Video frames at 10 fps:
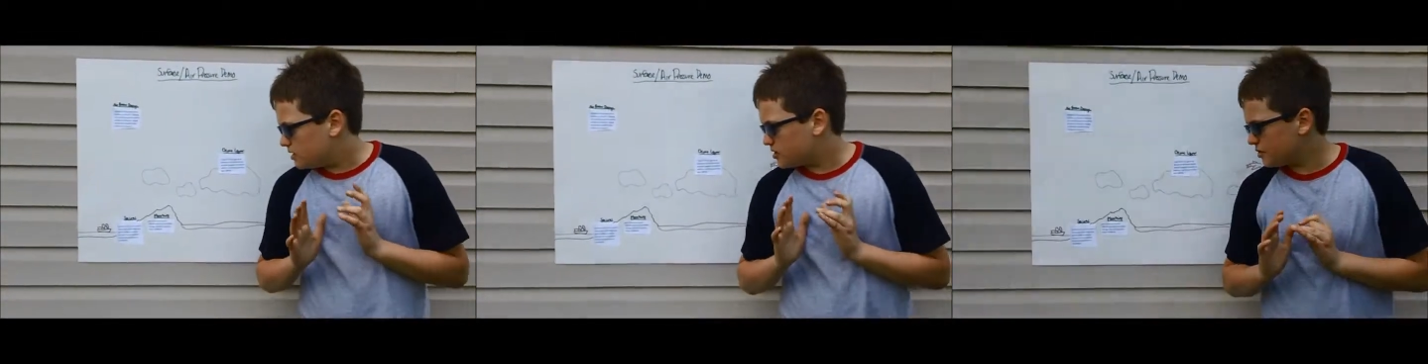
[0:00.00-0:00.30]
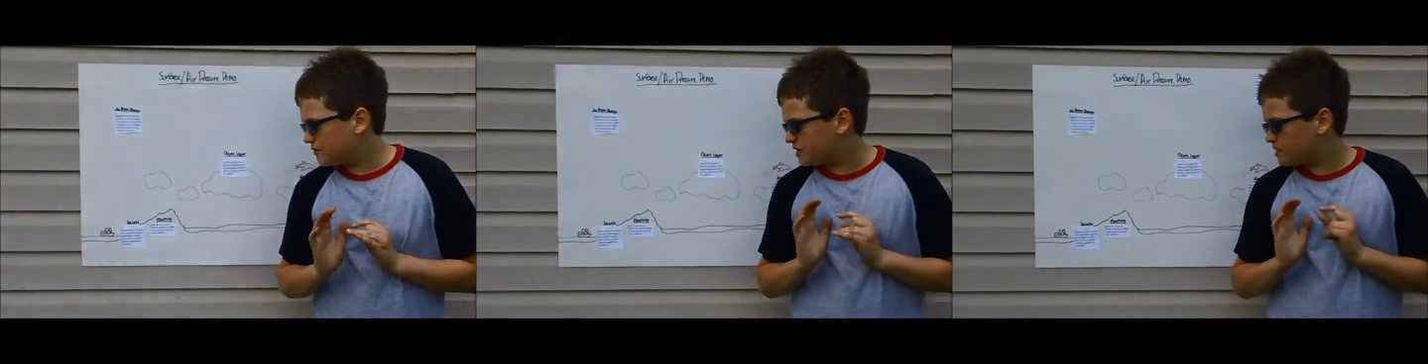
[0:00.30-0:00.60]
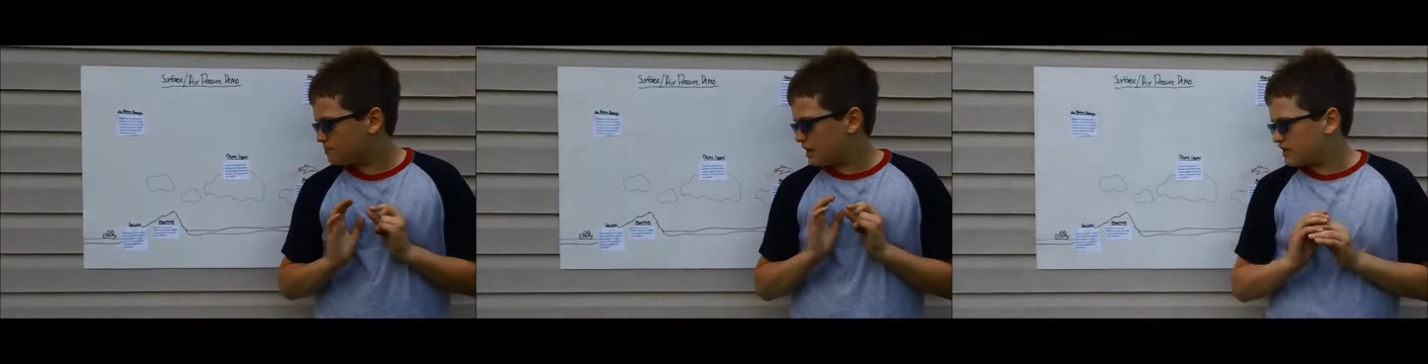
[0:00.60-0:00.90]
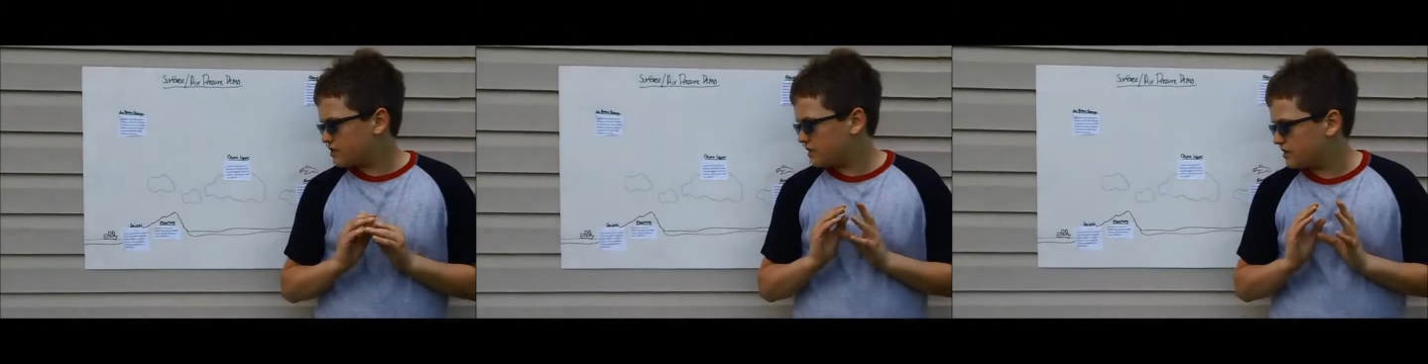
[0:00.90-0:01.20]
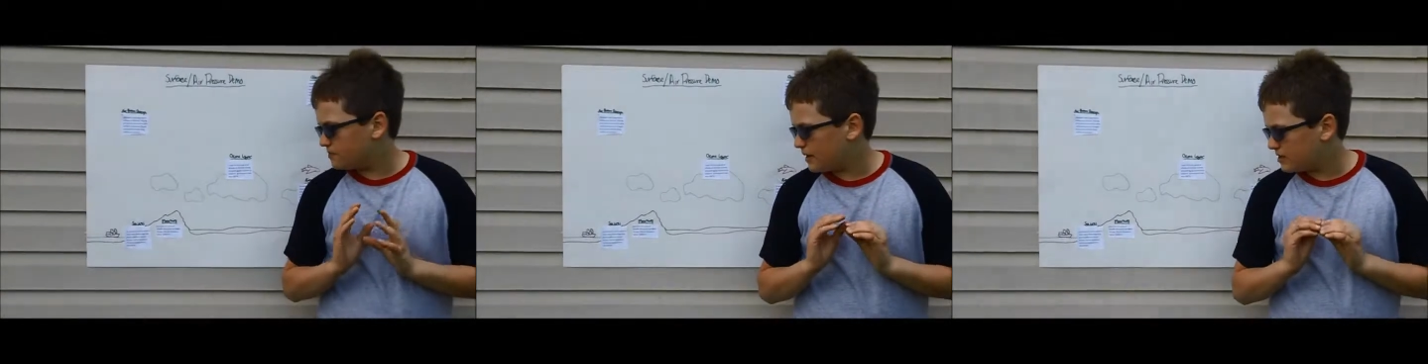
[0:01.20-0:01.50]
Surface pressure
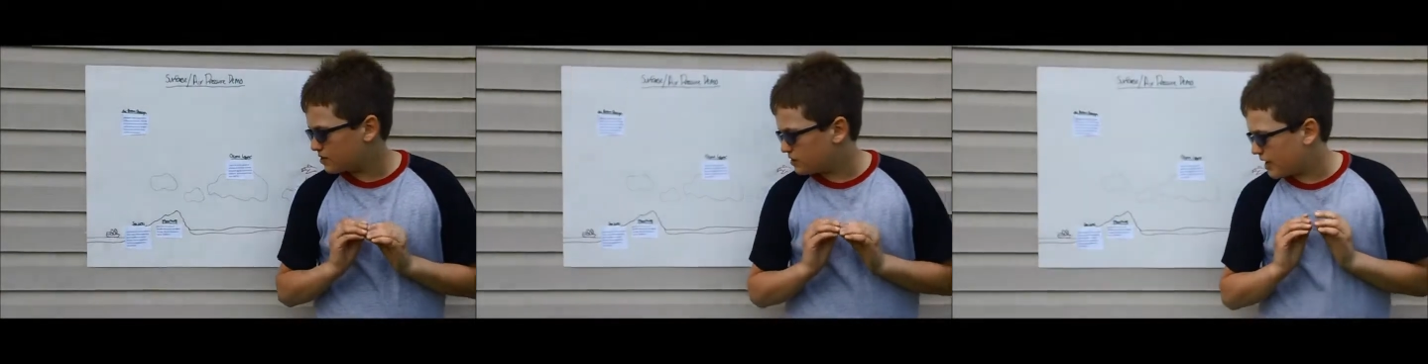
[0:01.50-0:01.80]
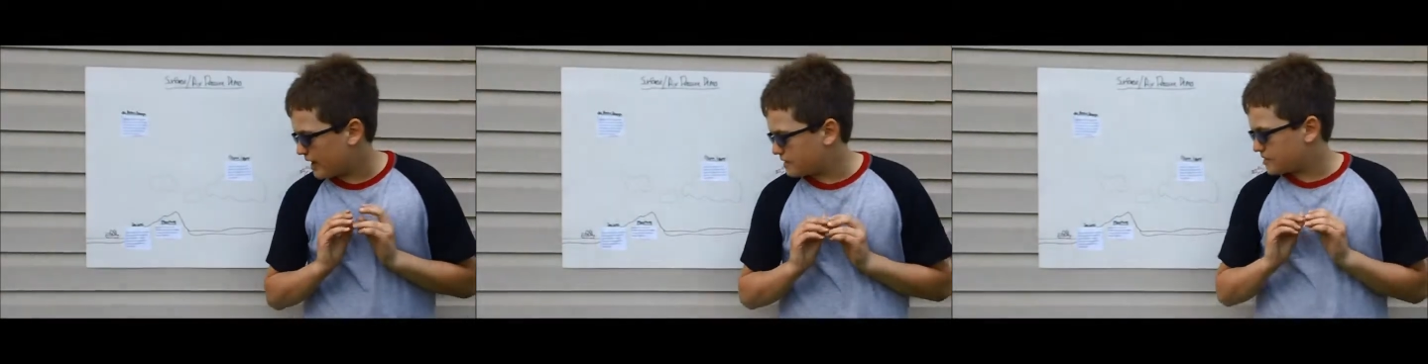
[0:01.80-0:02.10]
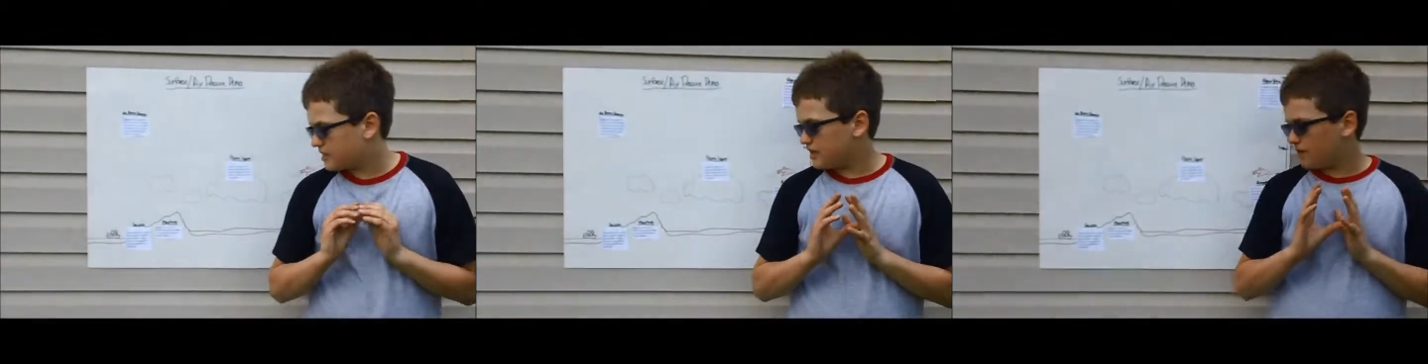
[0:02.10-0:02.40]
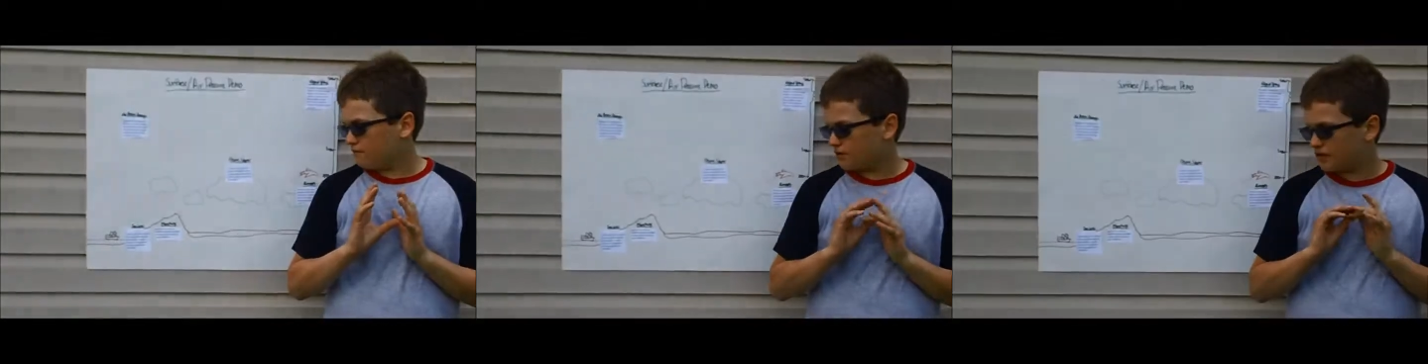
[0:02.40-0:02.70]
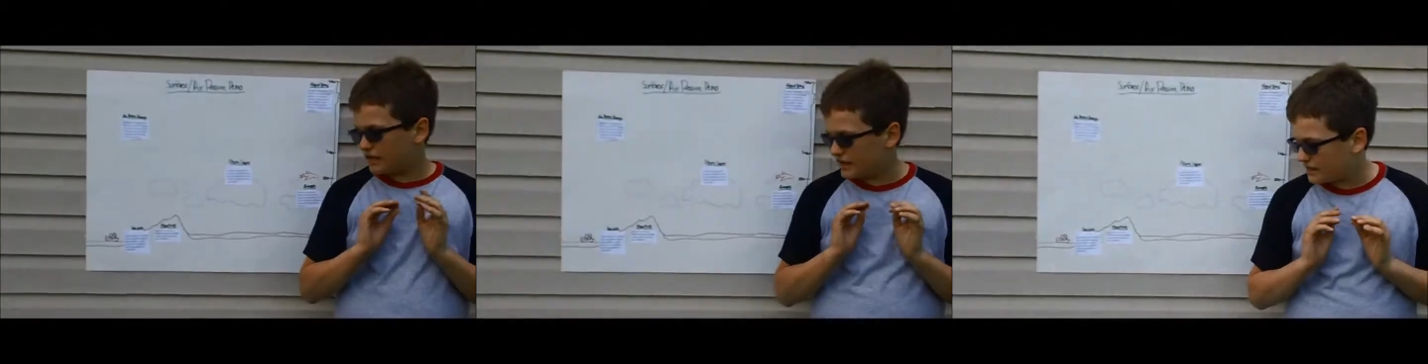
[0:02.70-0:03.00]
is measured at sea
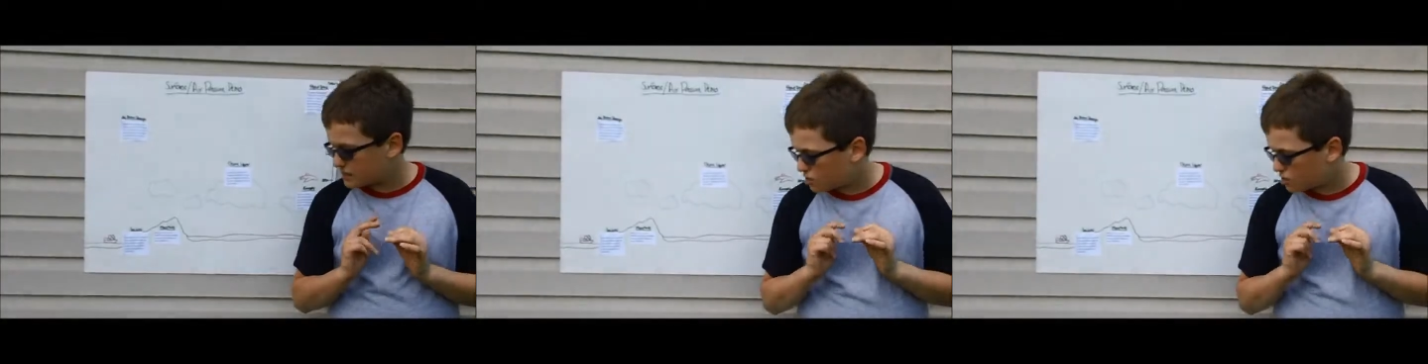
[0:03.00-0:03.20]
level is